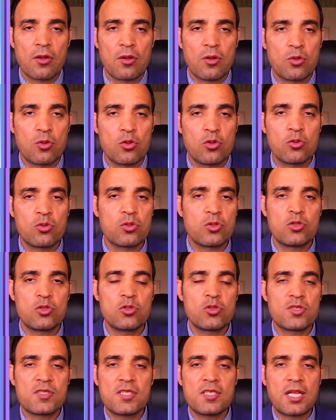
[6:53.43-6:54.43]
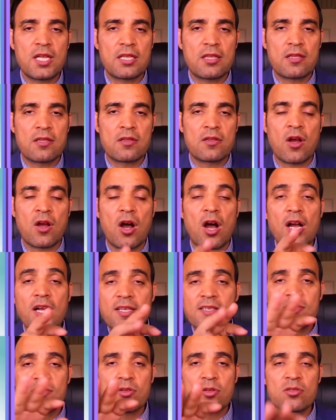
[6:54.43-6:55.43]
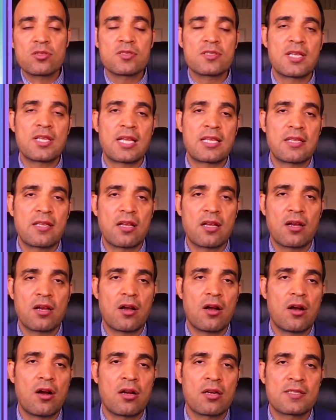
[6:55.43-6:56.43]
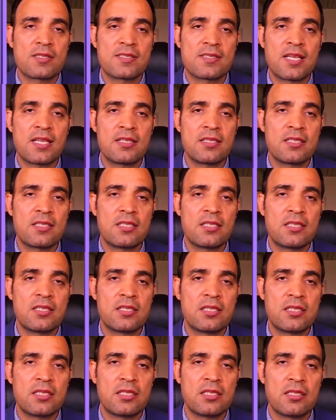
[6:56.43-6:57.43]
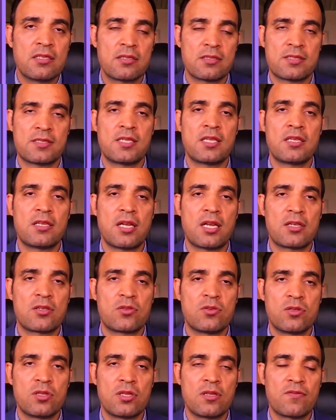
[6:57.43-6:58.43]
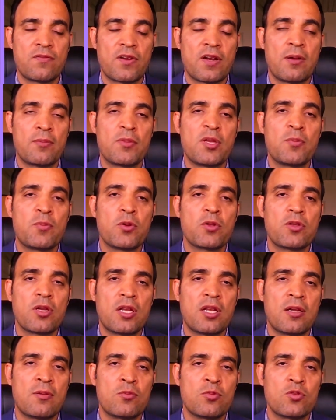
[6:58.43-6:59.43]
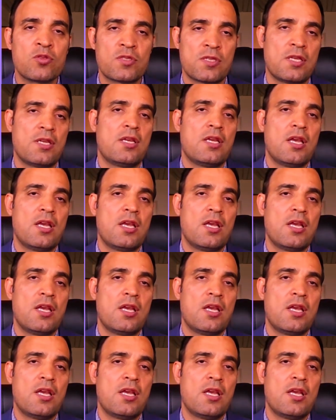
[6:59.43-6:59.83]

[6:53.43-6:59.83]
you see that the axons that are sending the signal from hypothalamus